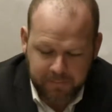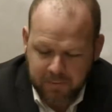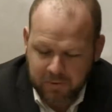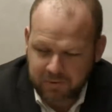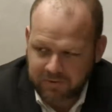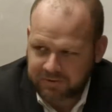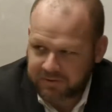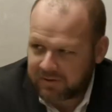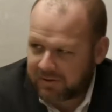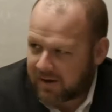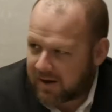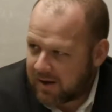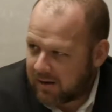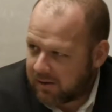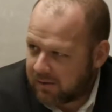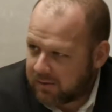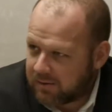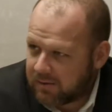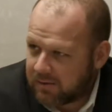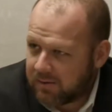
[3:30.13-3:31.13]

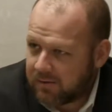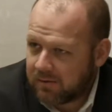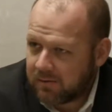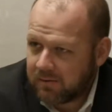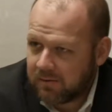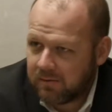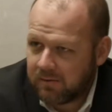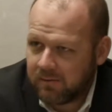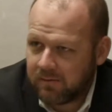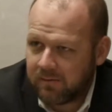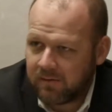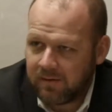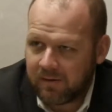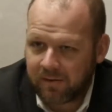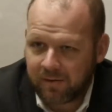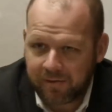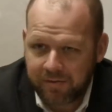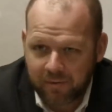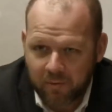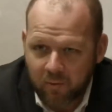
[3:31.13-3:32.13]
personality, the
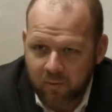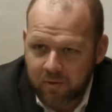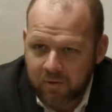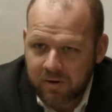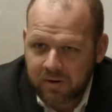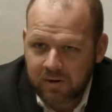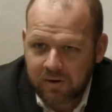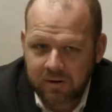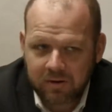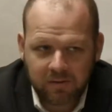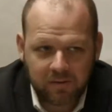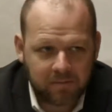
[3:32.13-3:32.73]
authority,